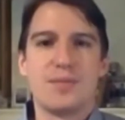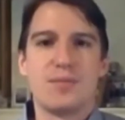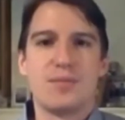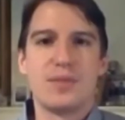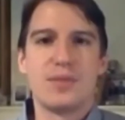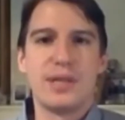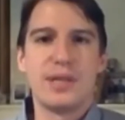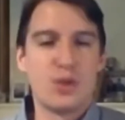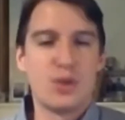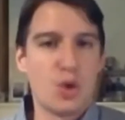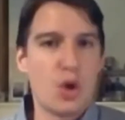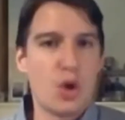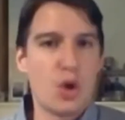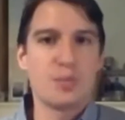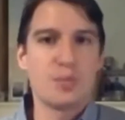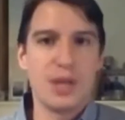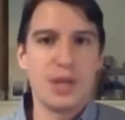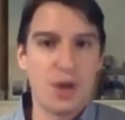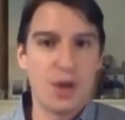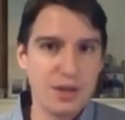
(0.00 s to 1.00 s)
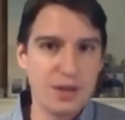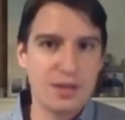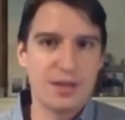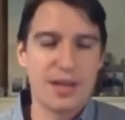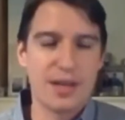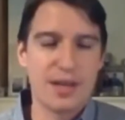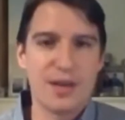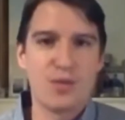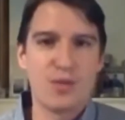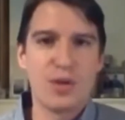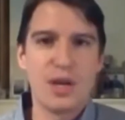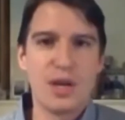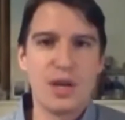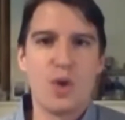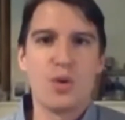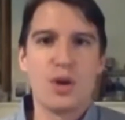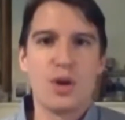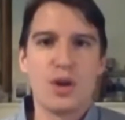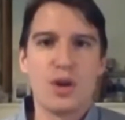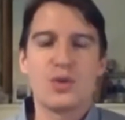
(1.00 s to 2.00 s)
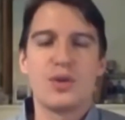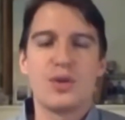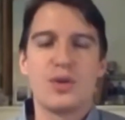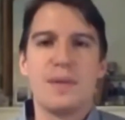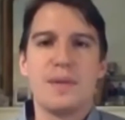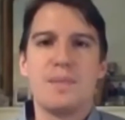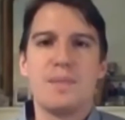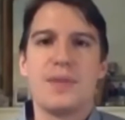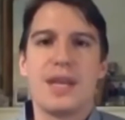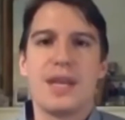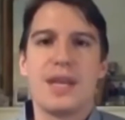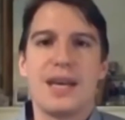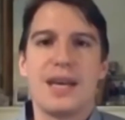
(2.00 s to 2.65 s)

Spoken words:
he taught me a lot, and I really owe a lot to him.